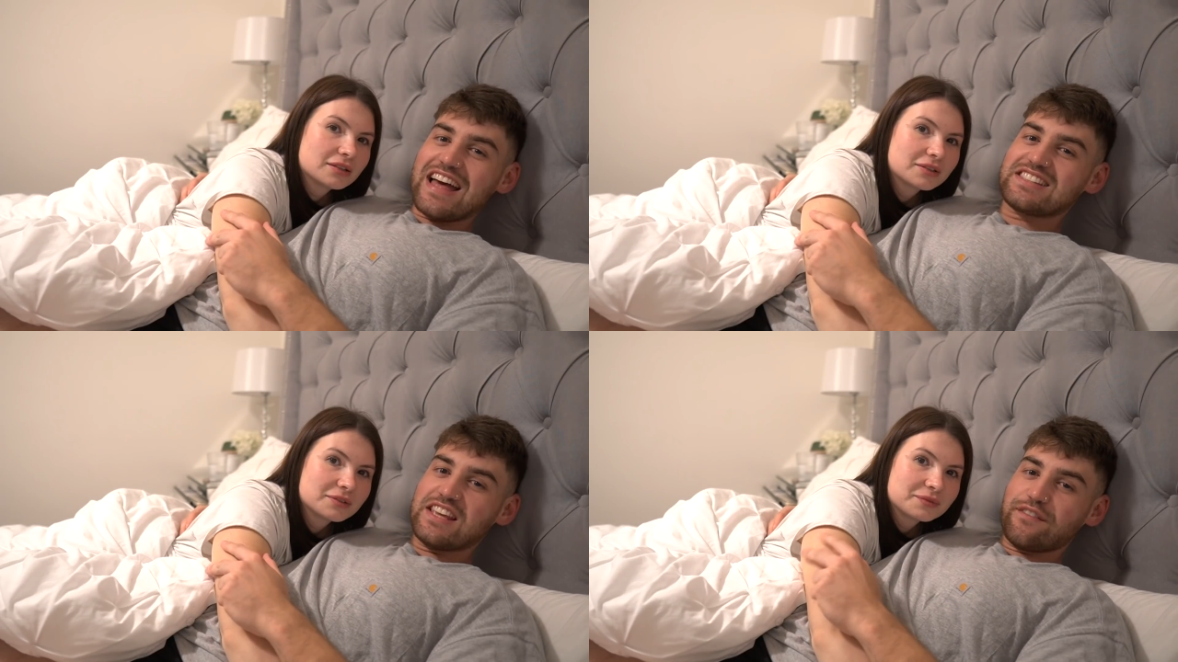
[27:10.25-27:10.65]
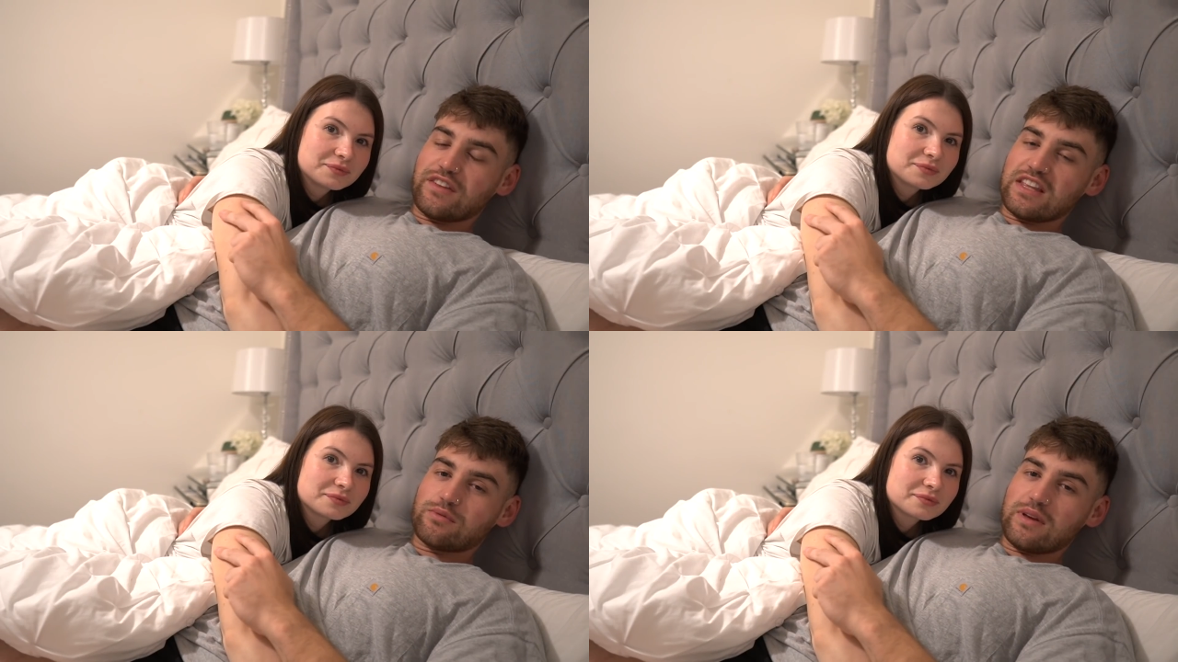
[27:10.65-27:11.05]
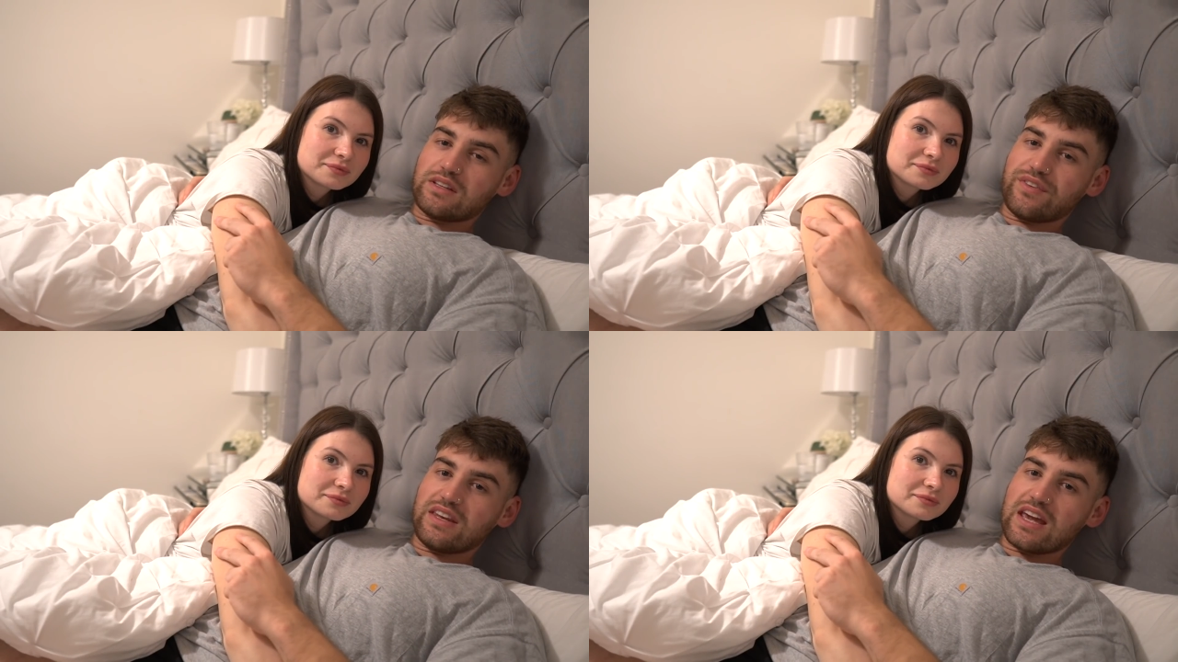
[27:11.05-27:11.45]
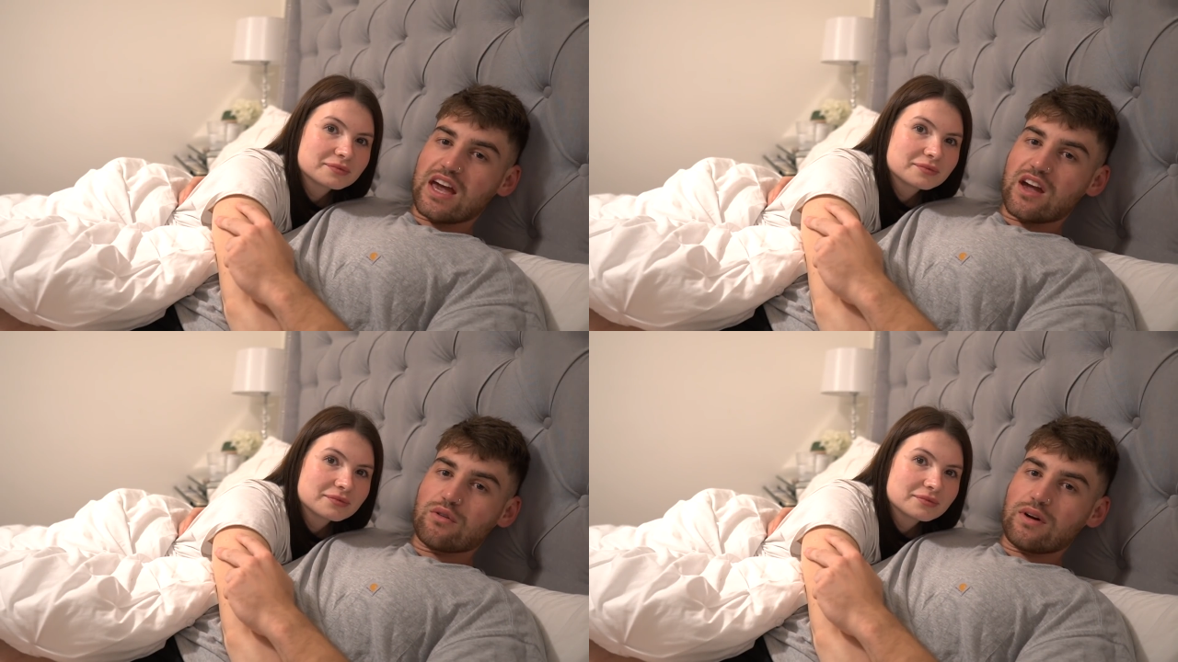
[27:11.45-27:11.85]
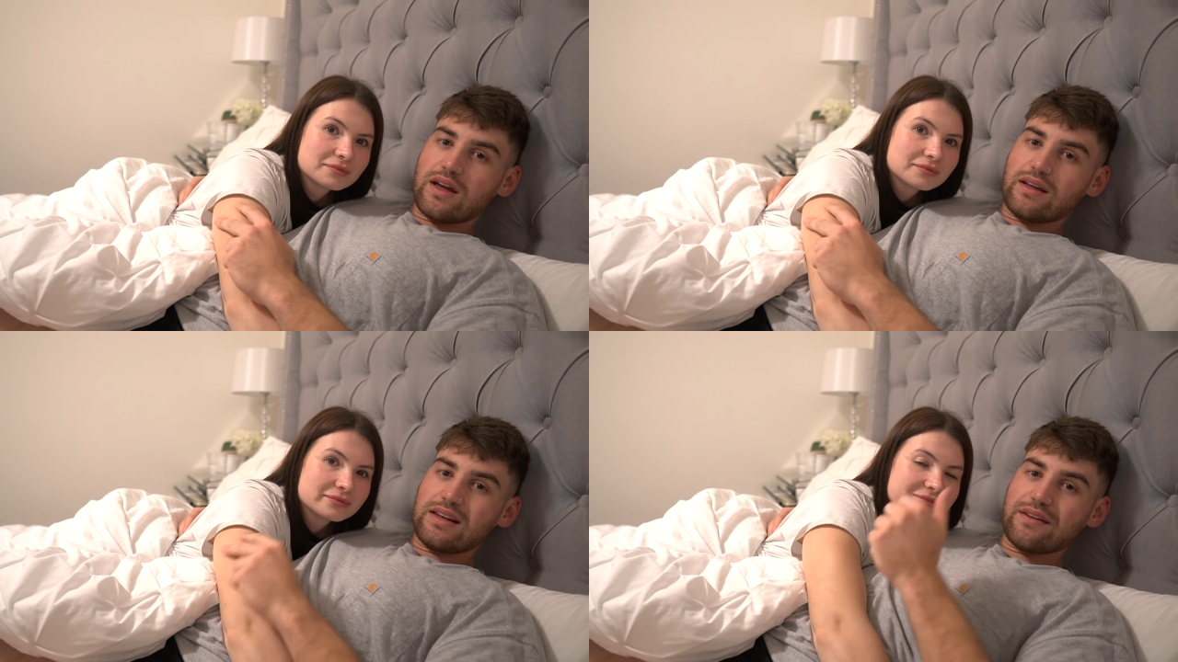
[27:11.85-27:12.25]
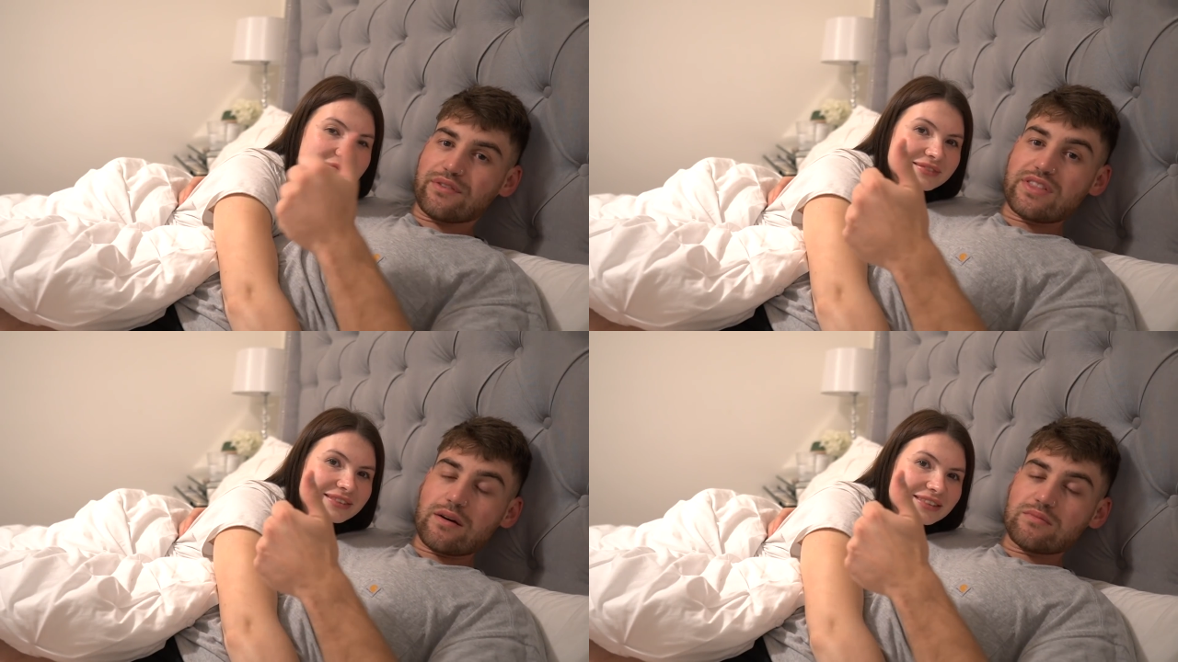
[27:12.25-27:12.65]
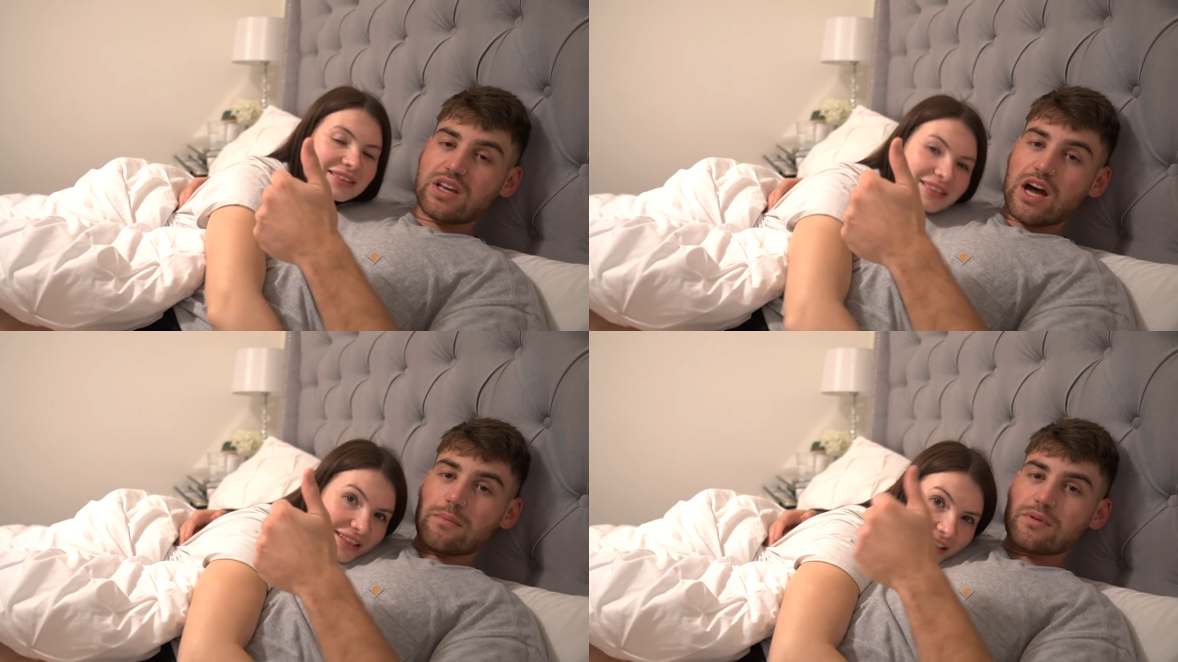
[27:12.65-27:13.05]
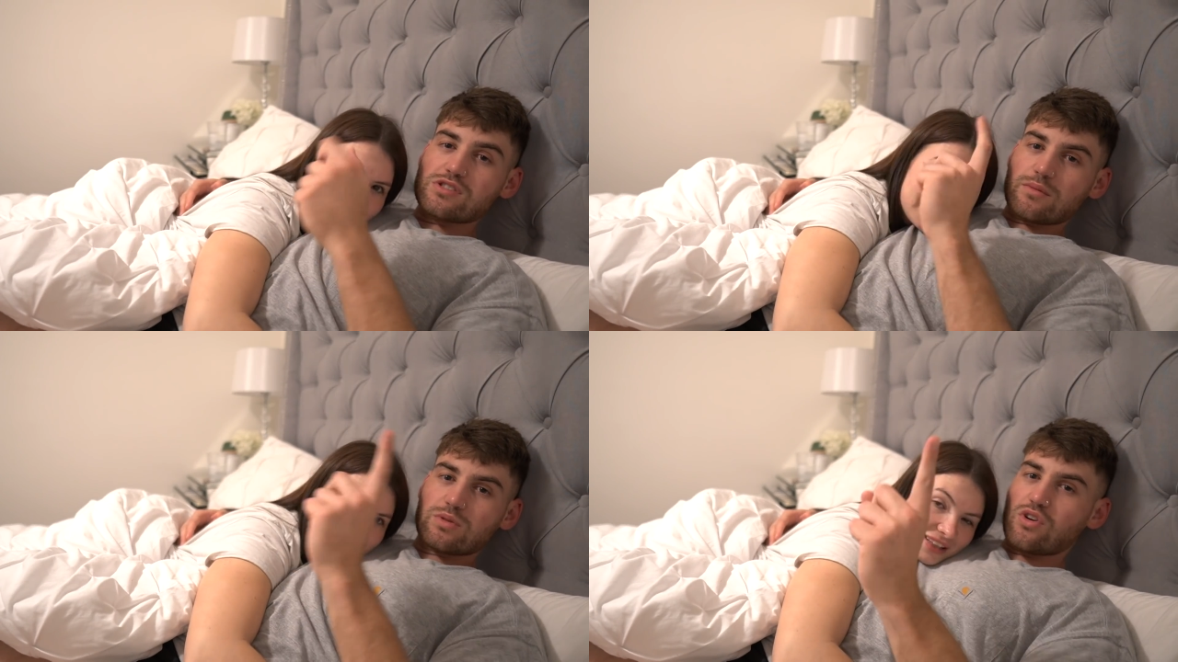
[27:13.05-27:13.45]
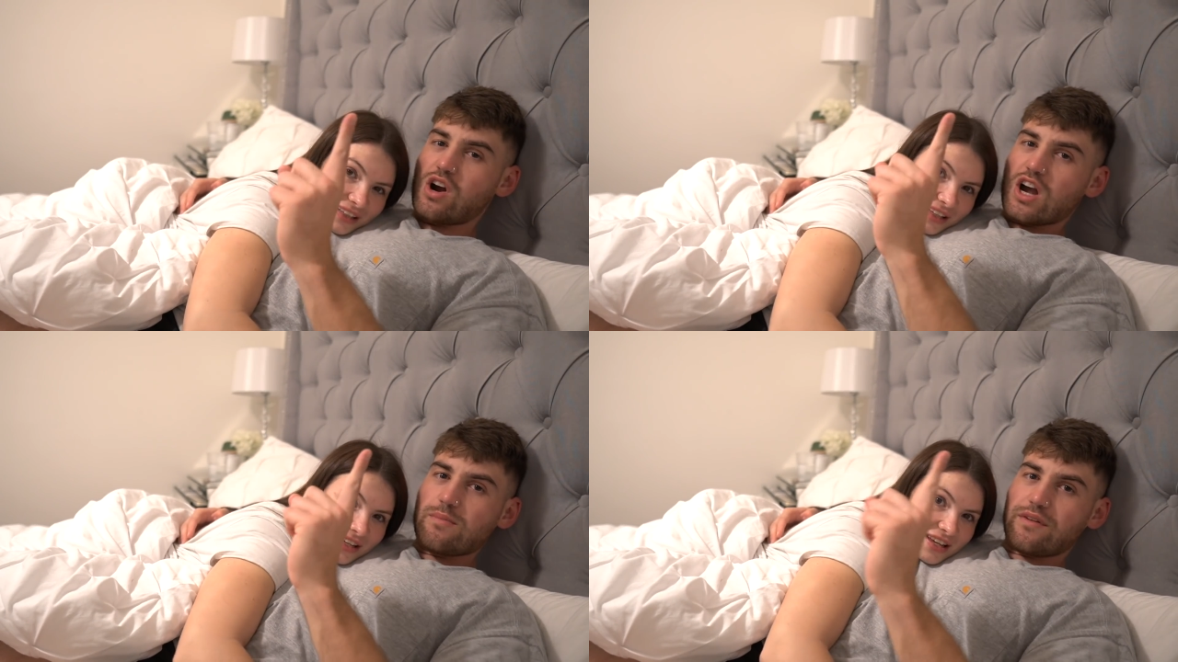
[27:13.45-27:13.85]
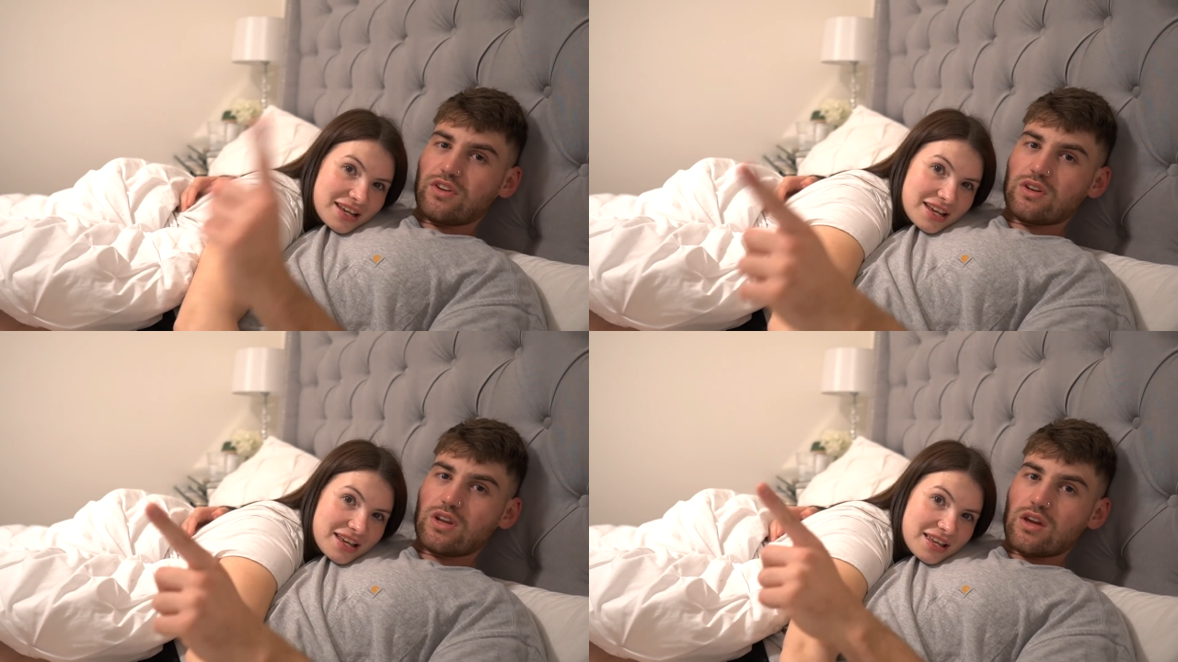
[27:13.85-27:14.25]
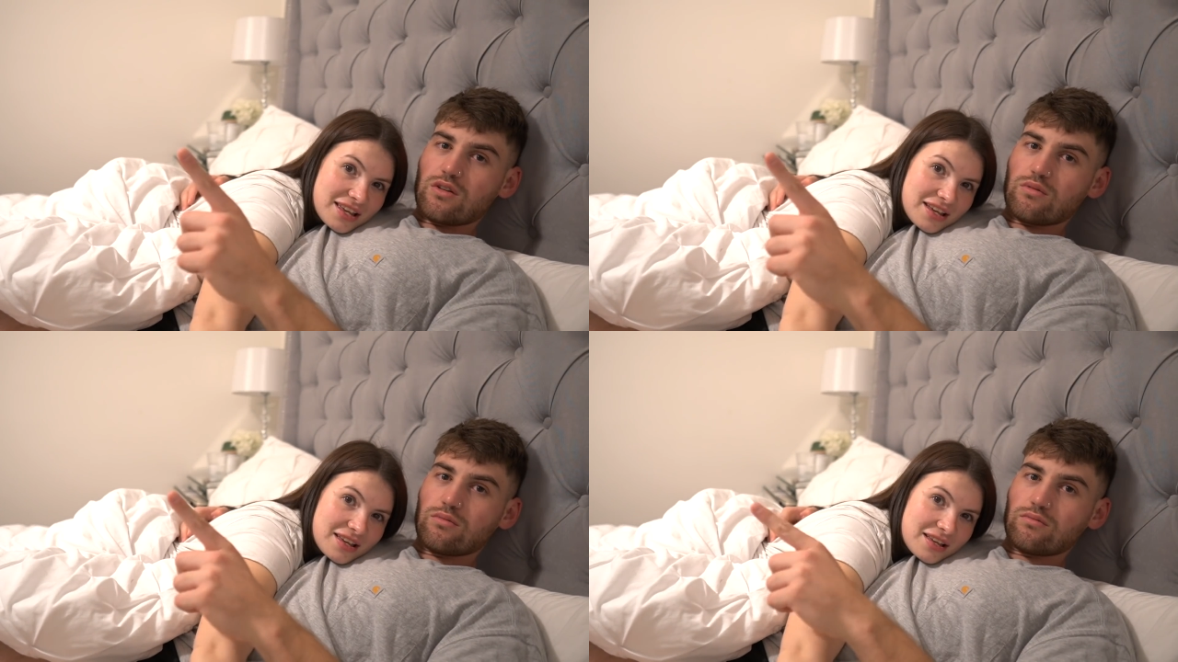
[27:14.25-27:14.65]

Speaker 1: That's it for this week's video. Leave a thumbs up, subscribe if you're new.